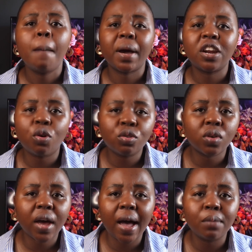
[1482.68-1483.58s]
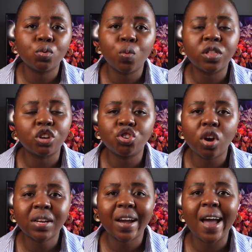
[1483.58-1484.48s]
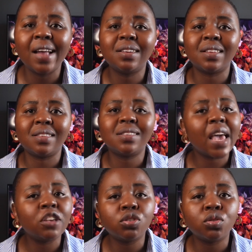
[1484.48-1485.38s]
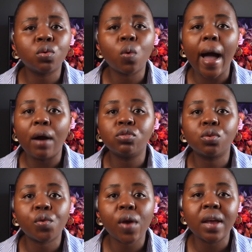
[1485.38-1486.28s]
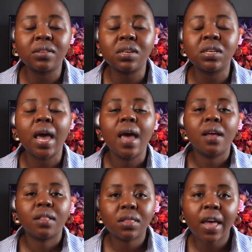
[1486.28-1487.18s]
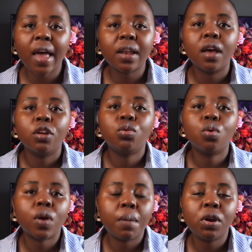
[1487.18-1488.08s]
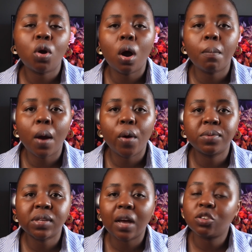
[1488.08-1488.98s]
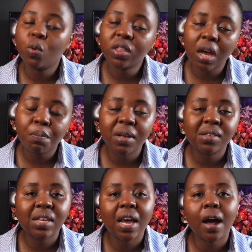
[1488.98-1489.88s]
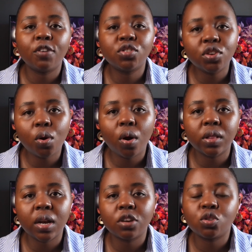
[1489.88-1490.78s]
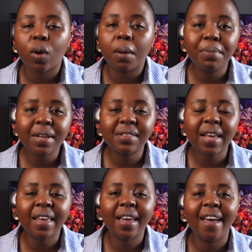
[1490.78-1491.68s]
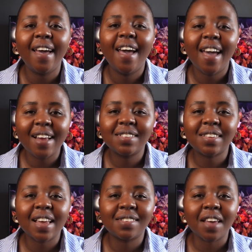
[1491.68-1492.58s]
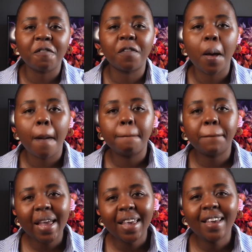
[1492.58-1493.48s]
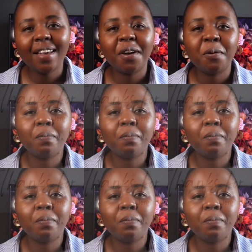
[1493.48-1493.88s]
but it also comes with a short guide that takes you through how to create it. Then do grab it on my website. With that being said, I'll see you on the next one. Please take care and stay safe. Bye.